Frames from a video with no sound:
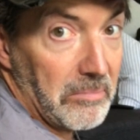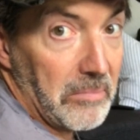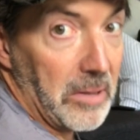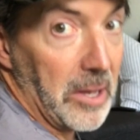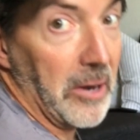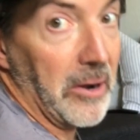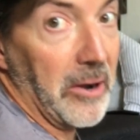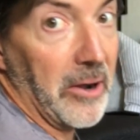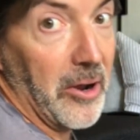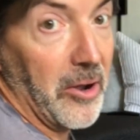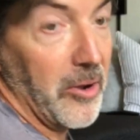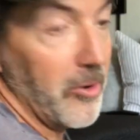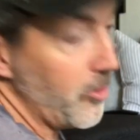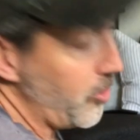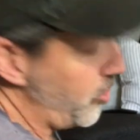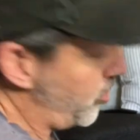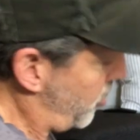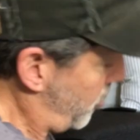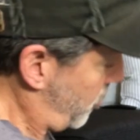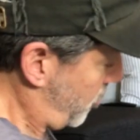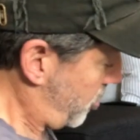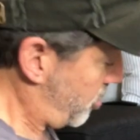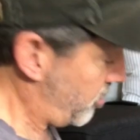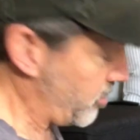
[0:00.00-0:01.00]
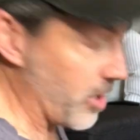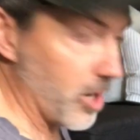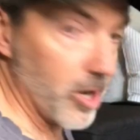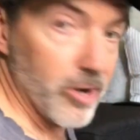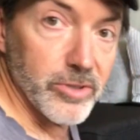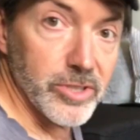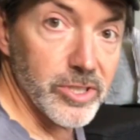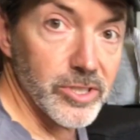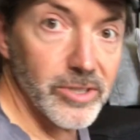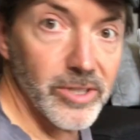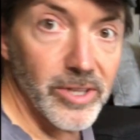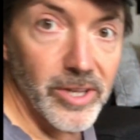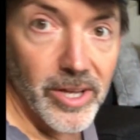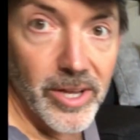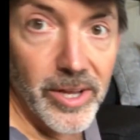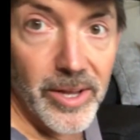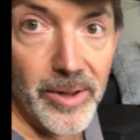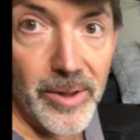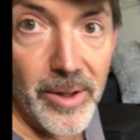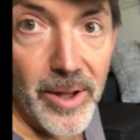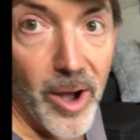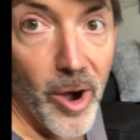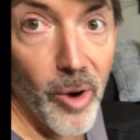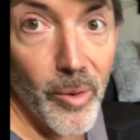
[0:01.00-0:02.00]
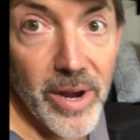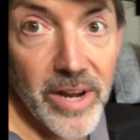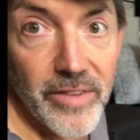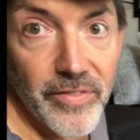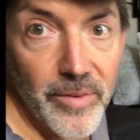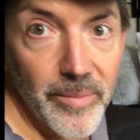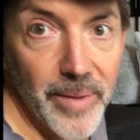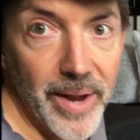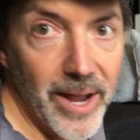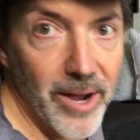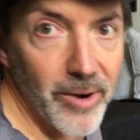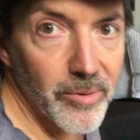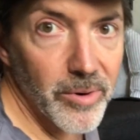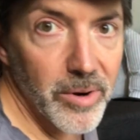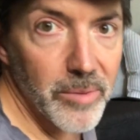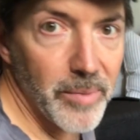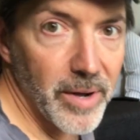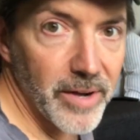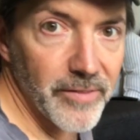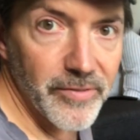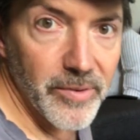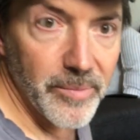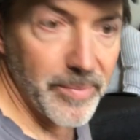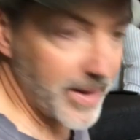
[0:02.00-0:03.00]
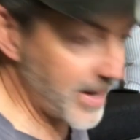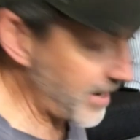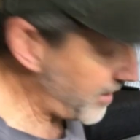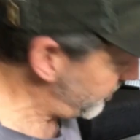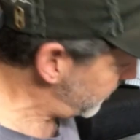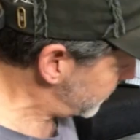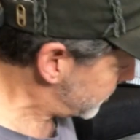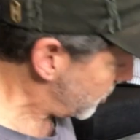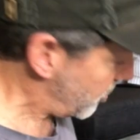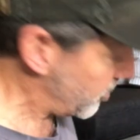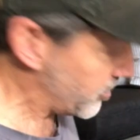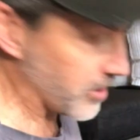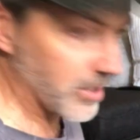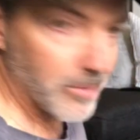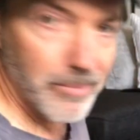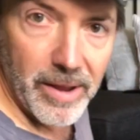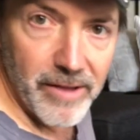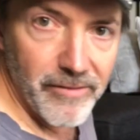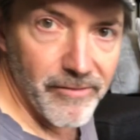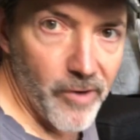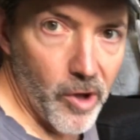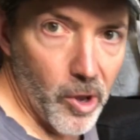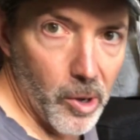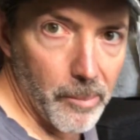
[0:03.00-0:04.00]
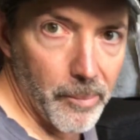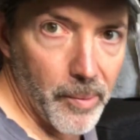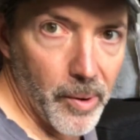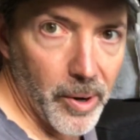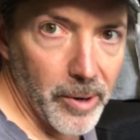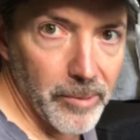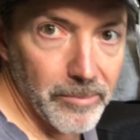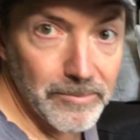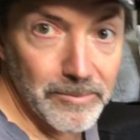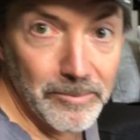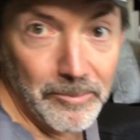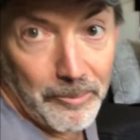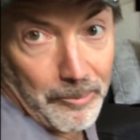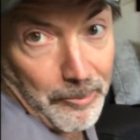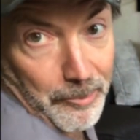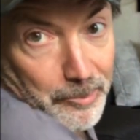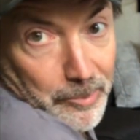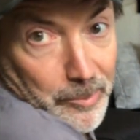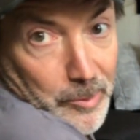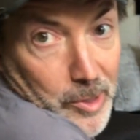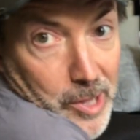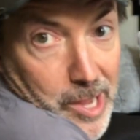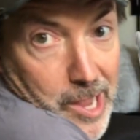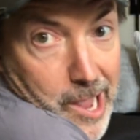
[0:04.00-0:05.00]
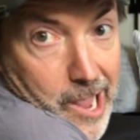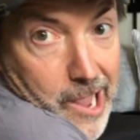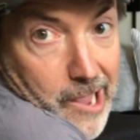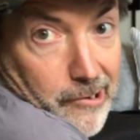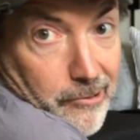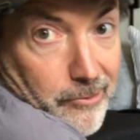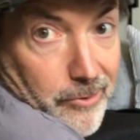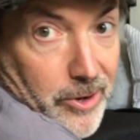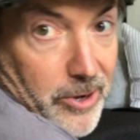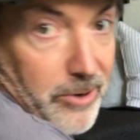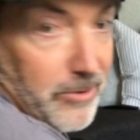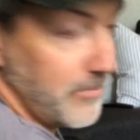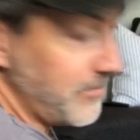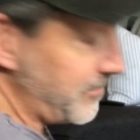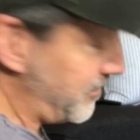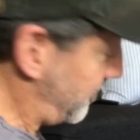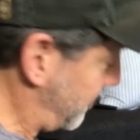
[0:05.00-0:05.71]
I don't know, who knows? A week from now or a month from now, this whole thing may fall apart. I don't know.